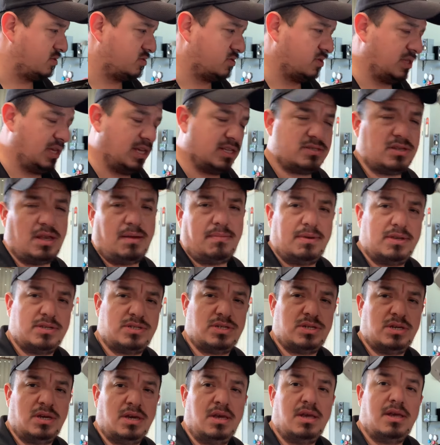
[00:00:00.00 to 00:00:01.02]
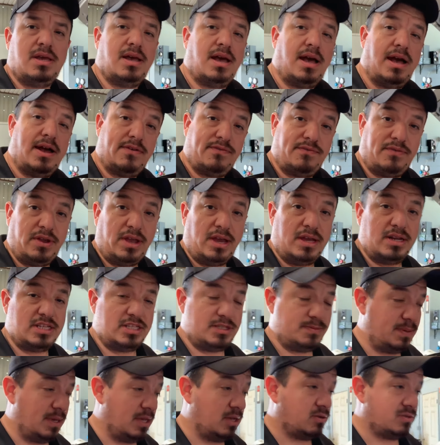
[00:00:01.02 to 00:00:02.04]
So that's how much freon
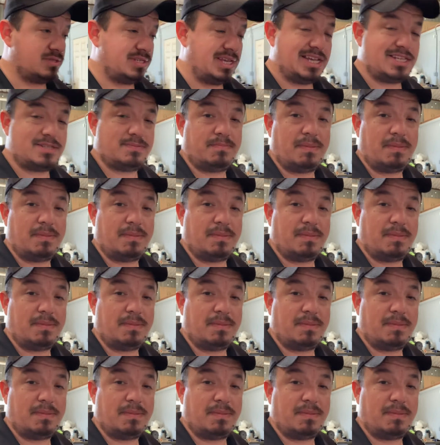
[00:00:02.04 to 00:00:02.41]
this vehicle takes.